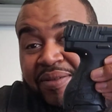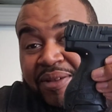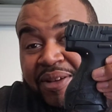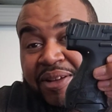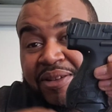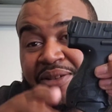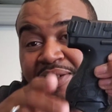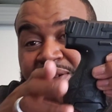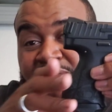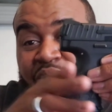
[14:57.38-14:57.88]

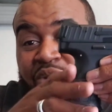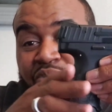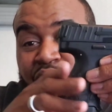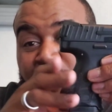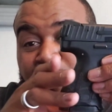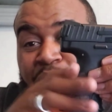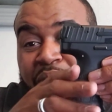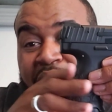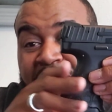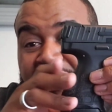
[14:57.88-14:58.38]
This is gonna
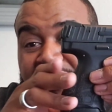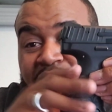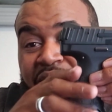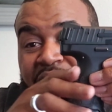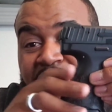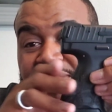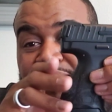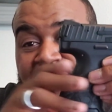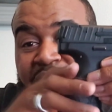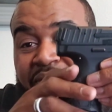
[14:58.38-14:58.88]
replace it.
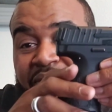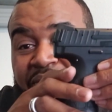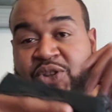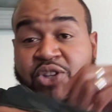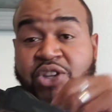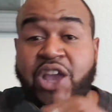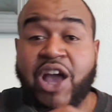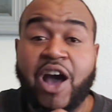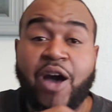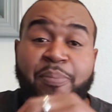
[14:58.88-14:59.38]

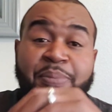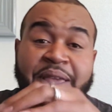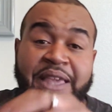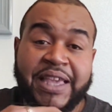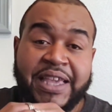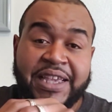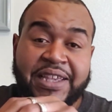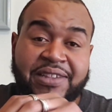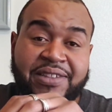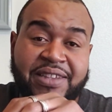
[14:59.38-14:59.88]
Y'all be
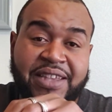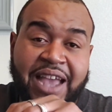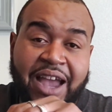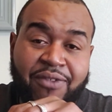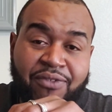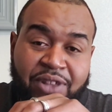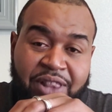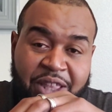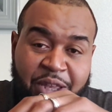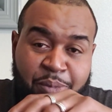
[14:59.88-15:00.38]
easy. I
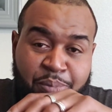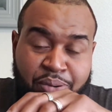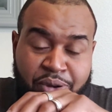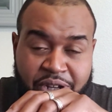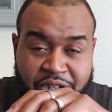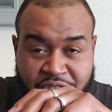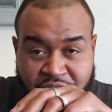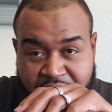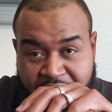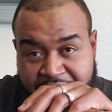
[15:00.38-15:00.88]
really
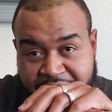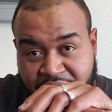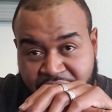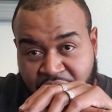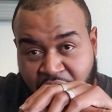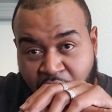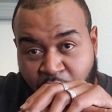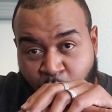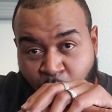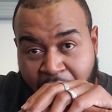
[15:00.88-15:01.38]
appreciate
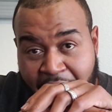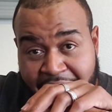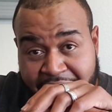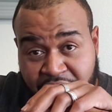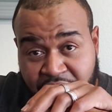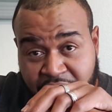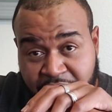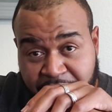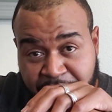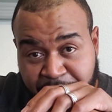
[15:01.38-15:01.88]
y'all watching.